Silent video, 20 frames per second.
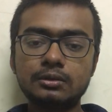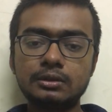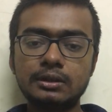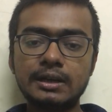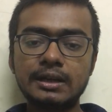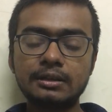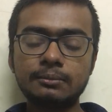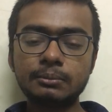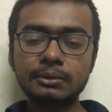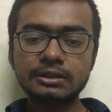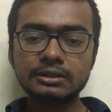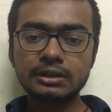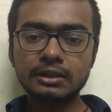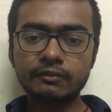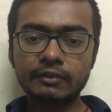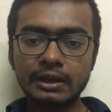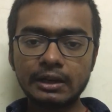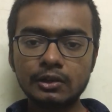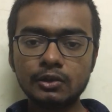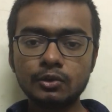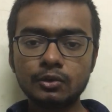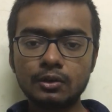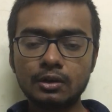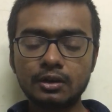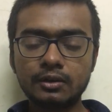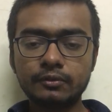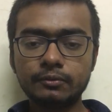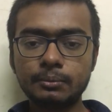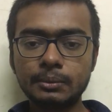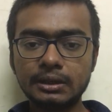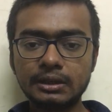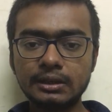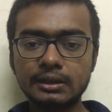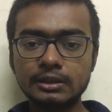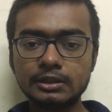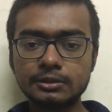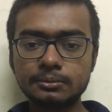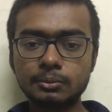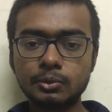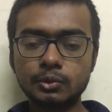That means the value of money
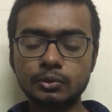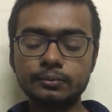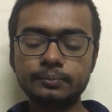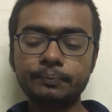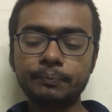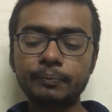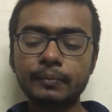is more.